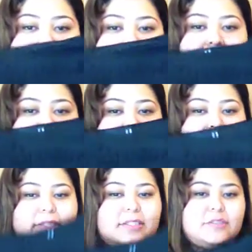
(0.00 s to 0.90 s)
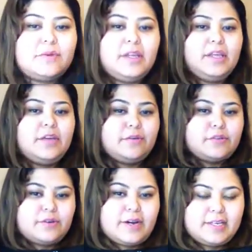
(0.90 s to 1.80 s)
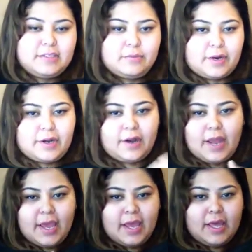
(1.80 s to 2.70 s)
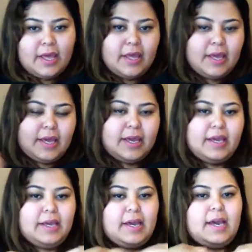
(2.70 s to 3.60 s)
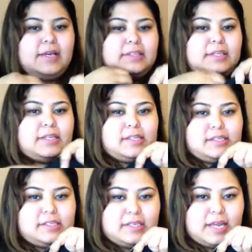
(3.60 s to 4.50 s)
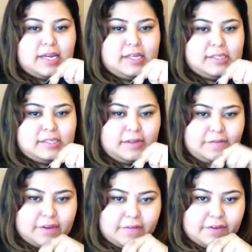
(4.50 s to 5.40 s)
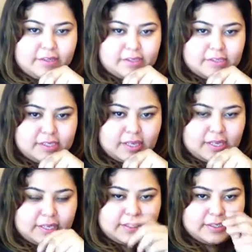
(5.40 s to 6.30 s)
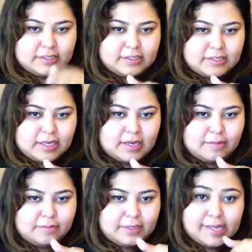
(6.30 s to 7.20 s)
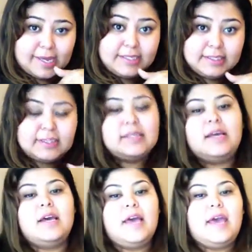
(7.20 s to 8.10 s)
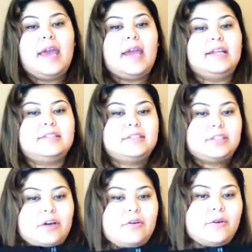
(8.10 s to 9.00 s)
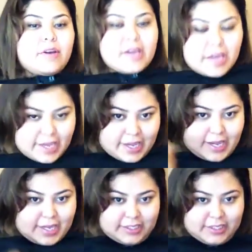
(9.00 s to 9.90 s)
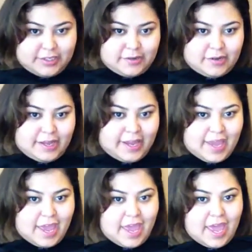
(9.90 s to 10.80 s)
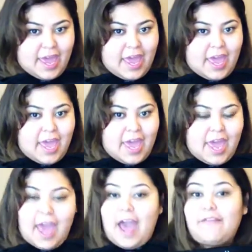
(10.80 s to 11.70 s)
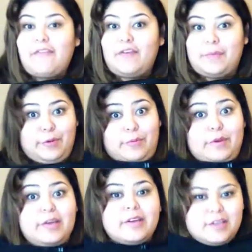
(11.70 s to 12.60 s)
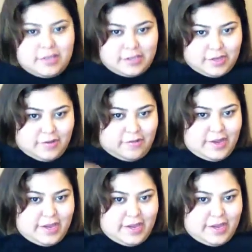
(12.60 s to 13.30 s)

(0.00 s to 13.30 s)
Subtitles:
But, yeah, it's this really cute dress where it has, like, this netting stuff there, if you can see that, like, this, lace, and so it cuts through, like, half of your boob, so,